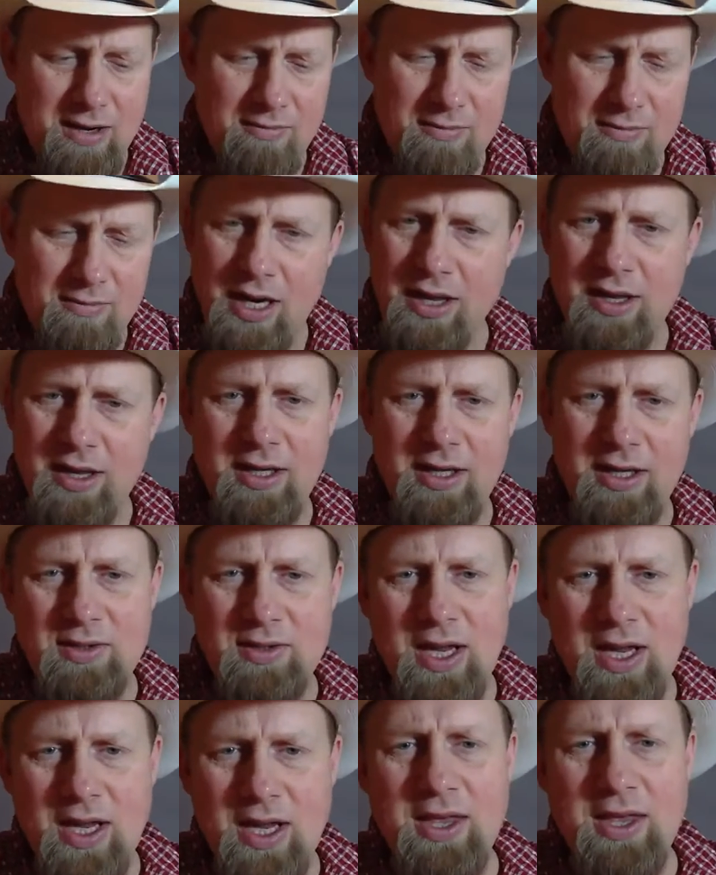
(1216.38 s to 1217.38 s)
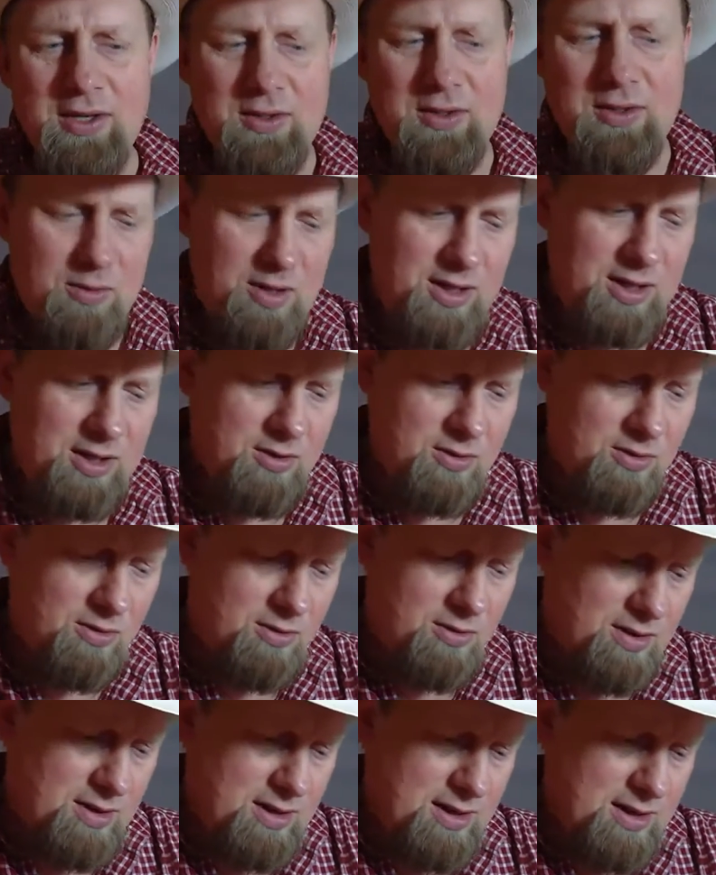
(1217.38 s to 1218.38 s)
I think it's really
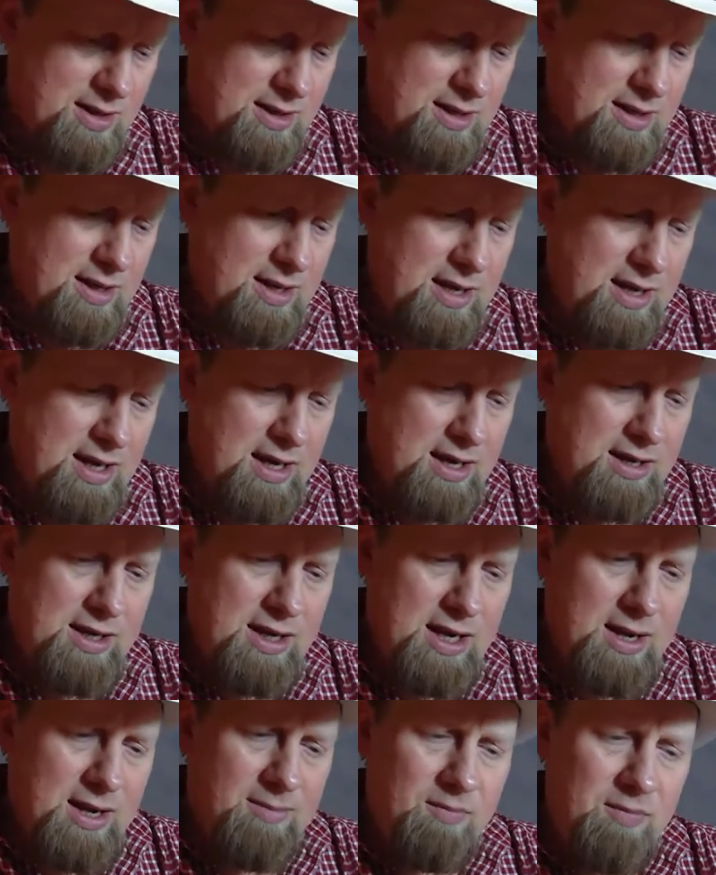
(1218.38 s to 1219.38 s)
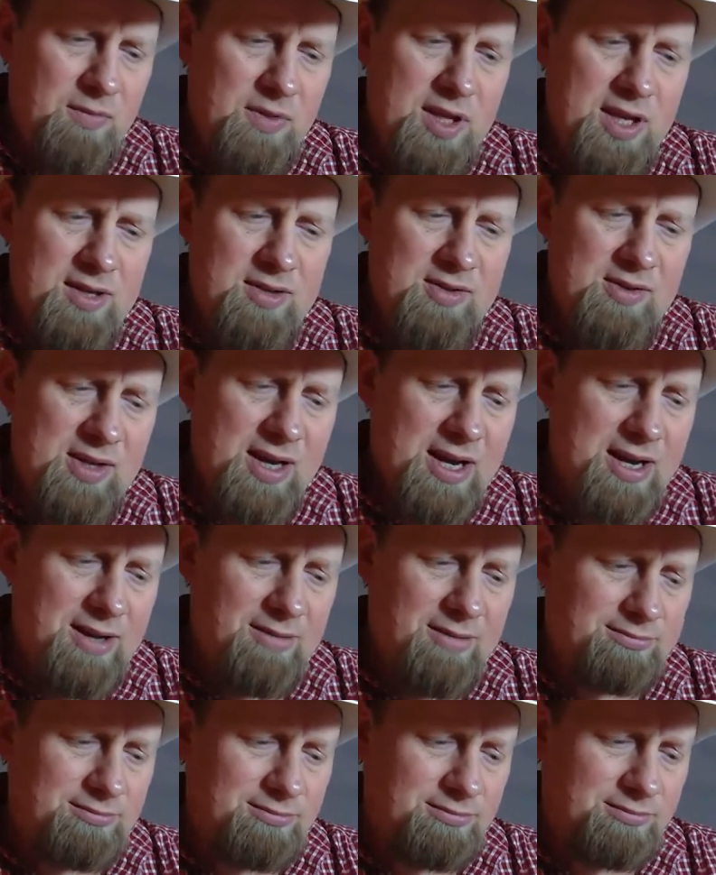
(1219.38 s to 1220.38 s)
cool. And this
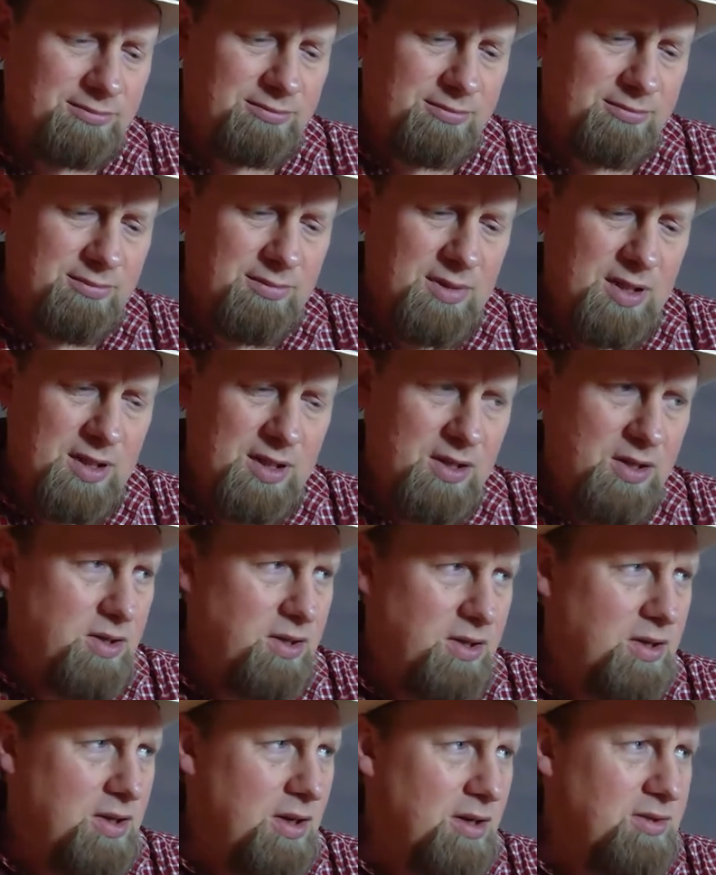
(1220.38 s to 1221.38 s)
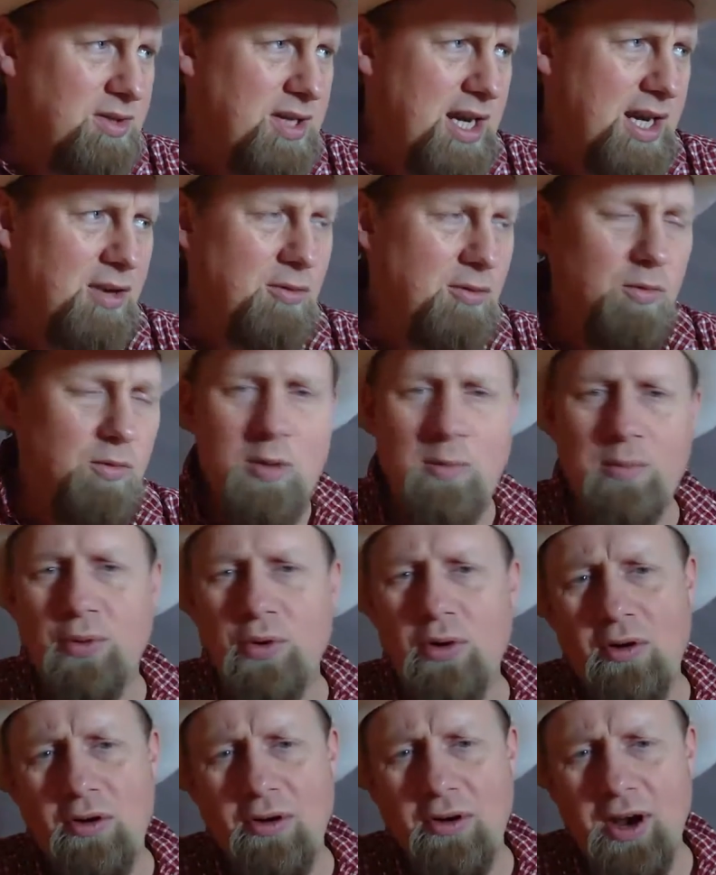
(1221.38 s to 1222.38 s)
your Taking Root
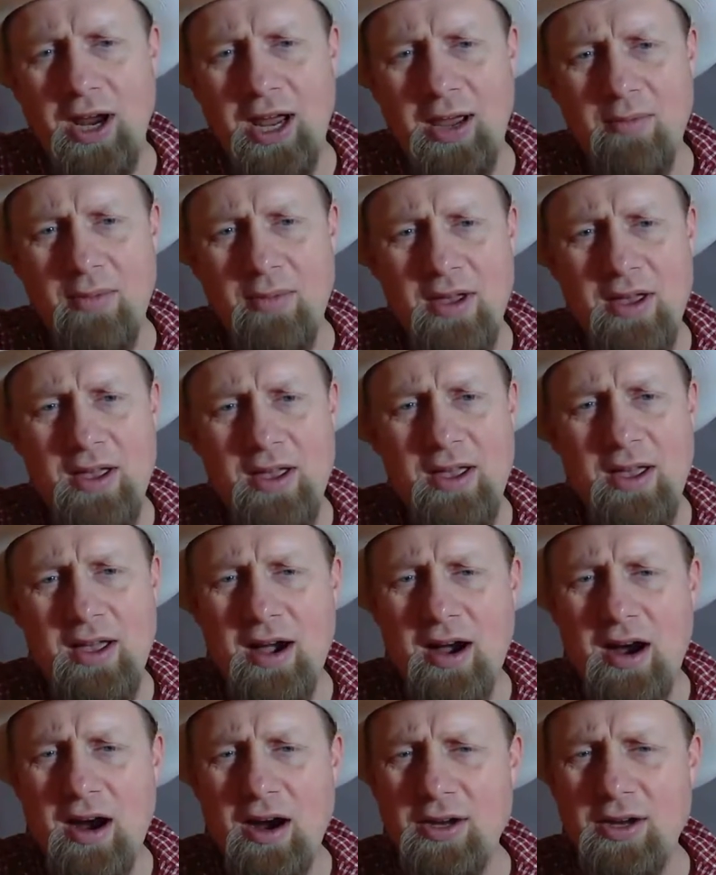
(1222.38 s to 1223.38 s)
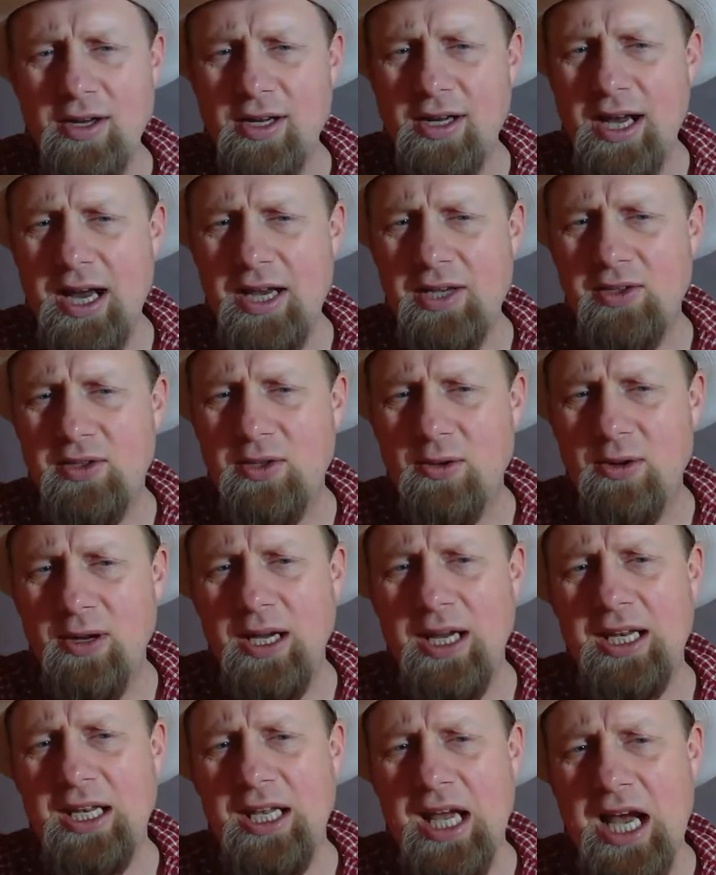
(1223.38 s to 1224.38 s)
program, are you guys
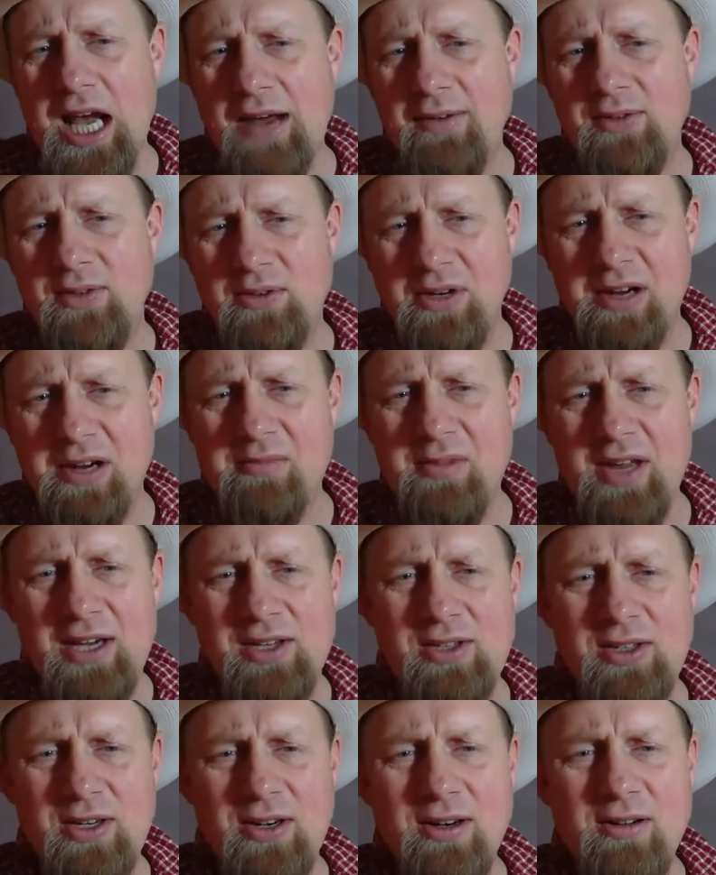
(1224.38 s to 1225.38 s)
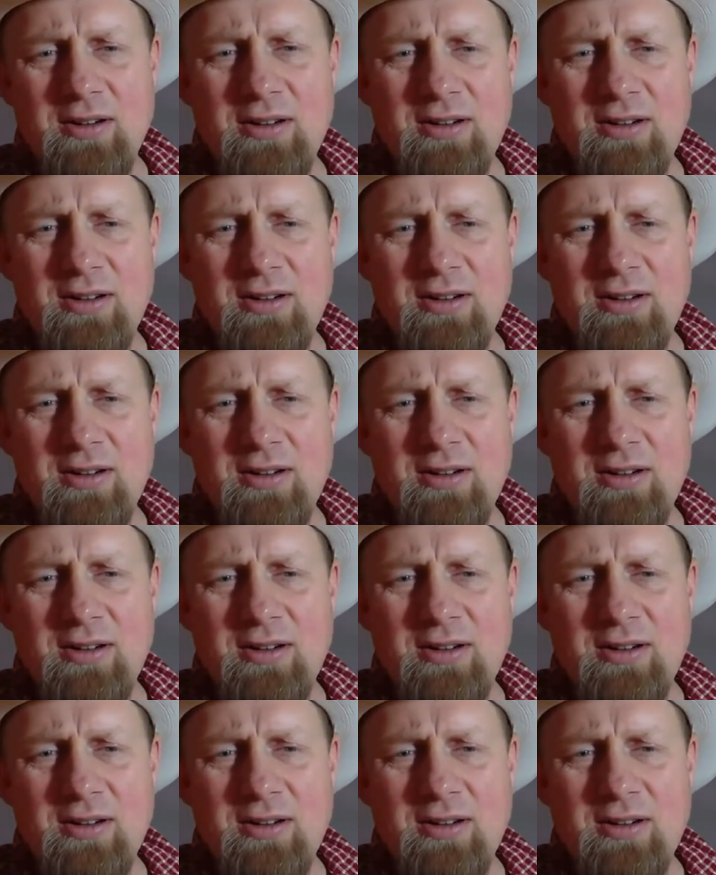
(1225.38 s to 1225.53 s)
doing it live stream next year?